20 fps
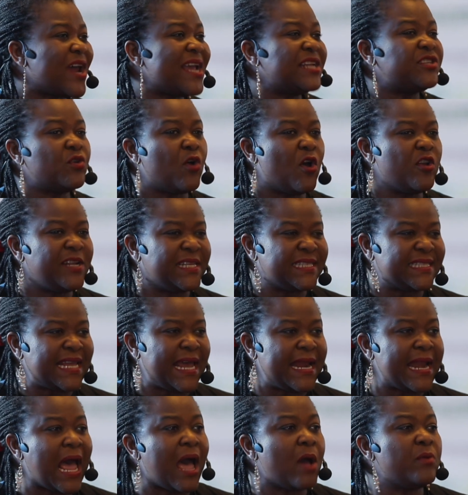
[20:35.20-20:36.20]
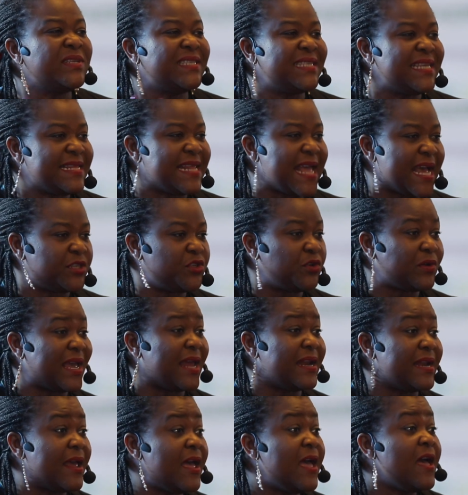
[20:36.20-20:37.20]
try to understand how is it that you
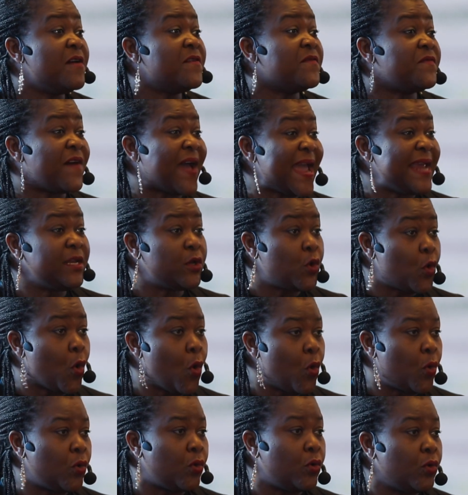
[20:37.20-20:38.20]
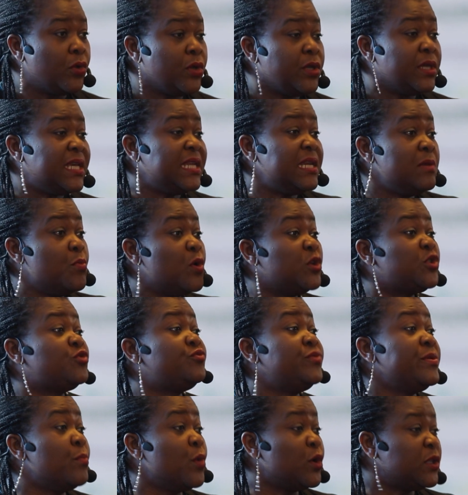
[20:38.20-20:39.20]
can find Coke in the
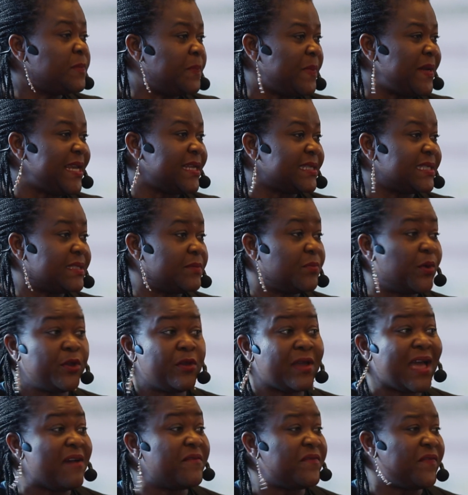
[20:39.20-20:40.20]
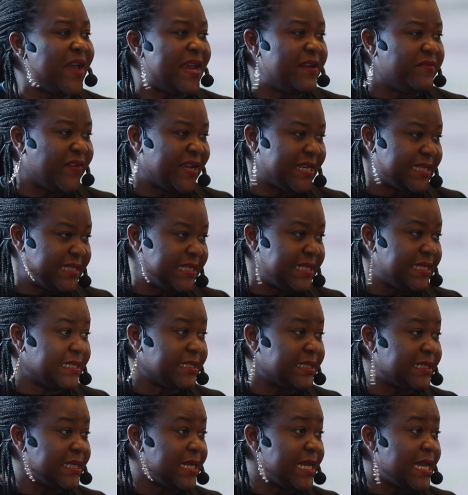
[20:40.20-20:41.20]
most remote place, but you can't find
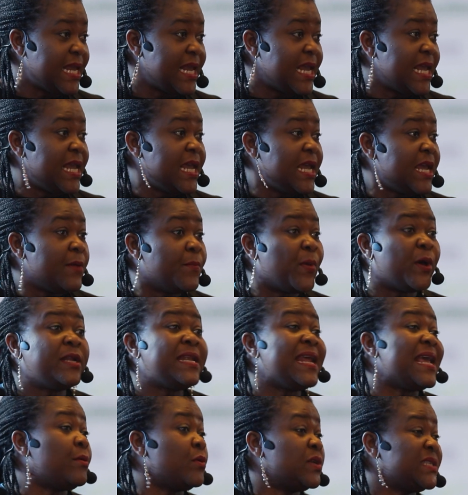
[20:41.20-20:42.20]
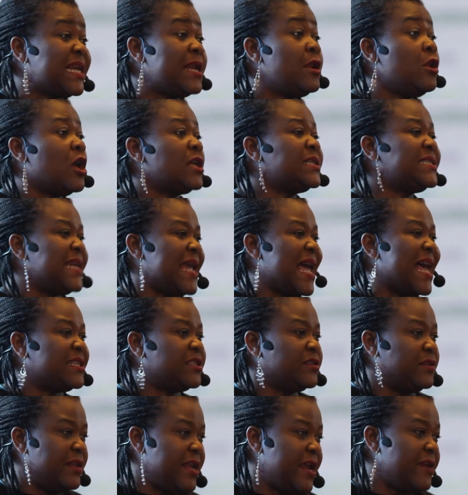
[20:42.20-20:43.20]
vaccines. But there was a lot they had
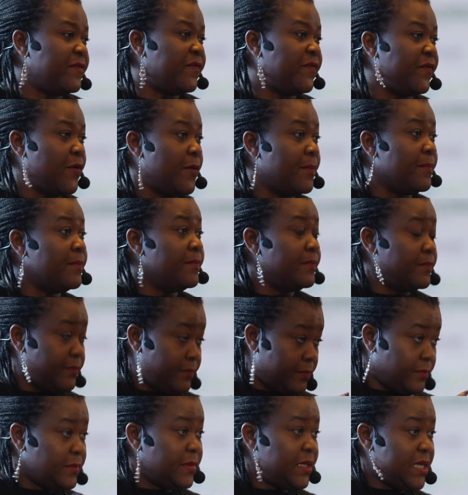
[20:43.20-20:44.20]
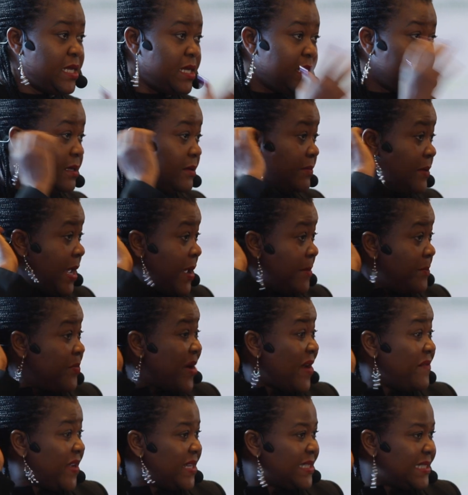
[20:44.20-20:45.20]
to learn from the
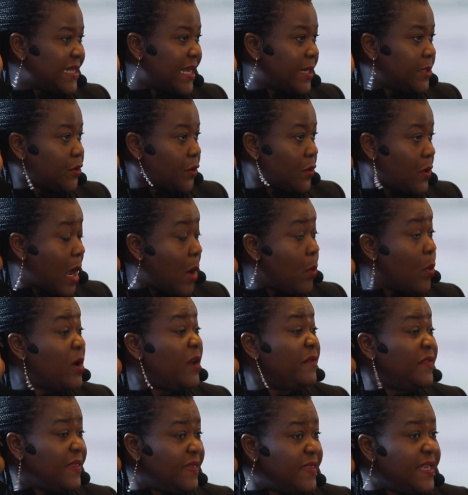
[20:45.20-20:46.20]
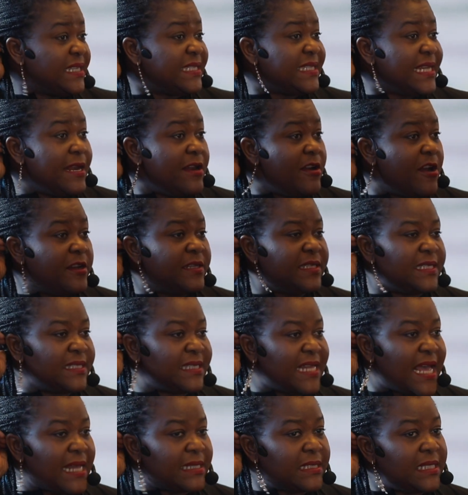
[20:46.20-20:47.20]
private sector. And one of the things they learned
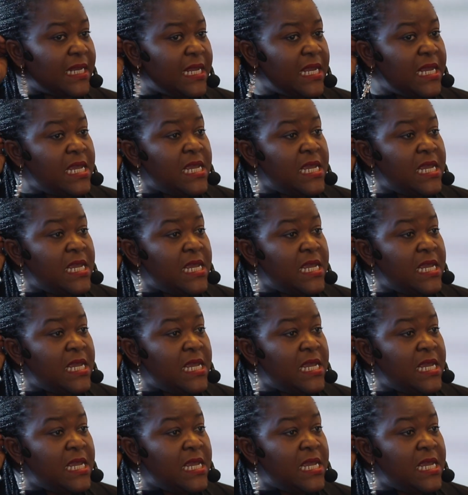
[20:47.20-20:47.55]
is that